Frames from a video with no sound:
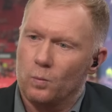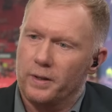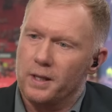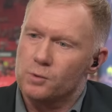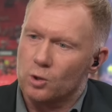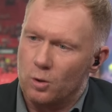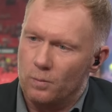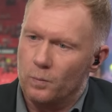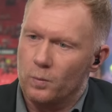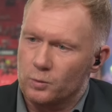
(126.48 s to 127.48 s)
with him
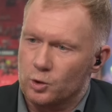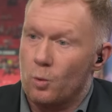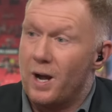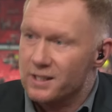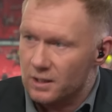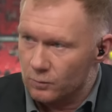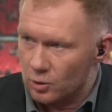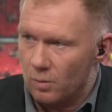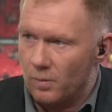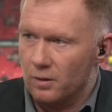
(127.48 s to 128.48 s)
to ask him to
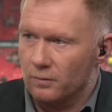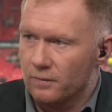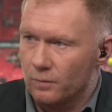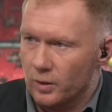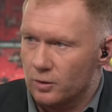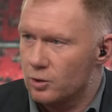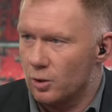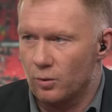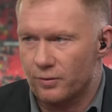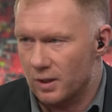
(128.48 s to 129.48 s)
come on with
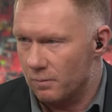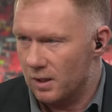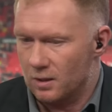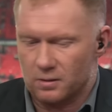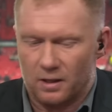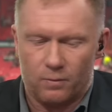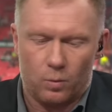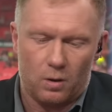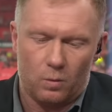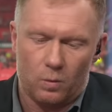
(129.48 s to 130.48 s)
2-3 minutes left,